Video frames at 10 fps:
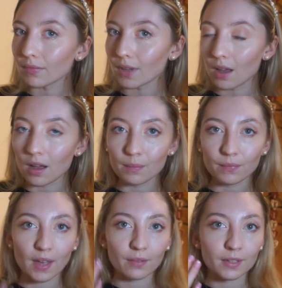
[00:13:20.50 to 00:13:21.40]
The
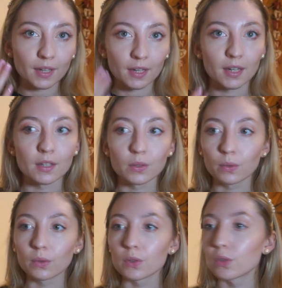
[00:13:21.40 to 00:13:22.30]
everyday
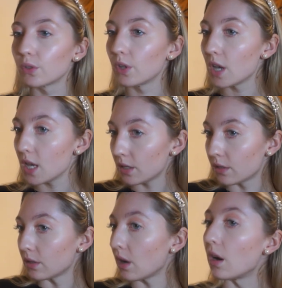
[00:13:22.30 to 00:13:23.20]
it is
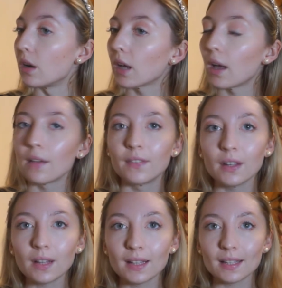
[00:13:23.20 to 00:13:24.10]
dark. I feel
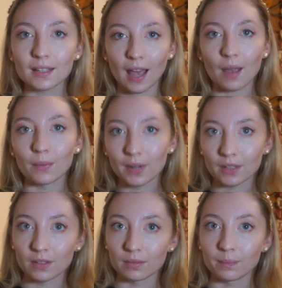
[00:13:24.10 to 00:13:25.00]
like this camera
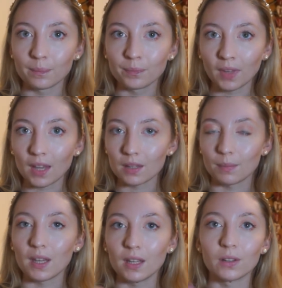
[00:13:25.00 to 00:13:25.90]
is
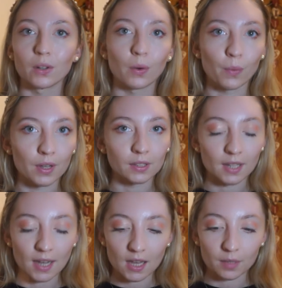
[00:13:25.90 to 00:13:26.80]
making it look a lot worse than it
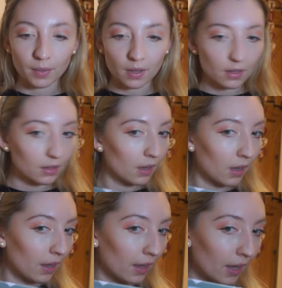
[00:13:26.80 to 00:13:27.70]
is because
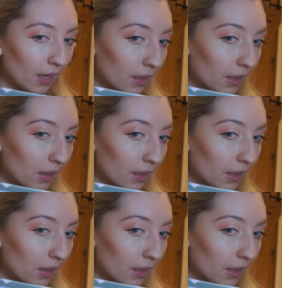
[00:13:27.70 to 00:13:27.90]
in the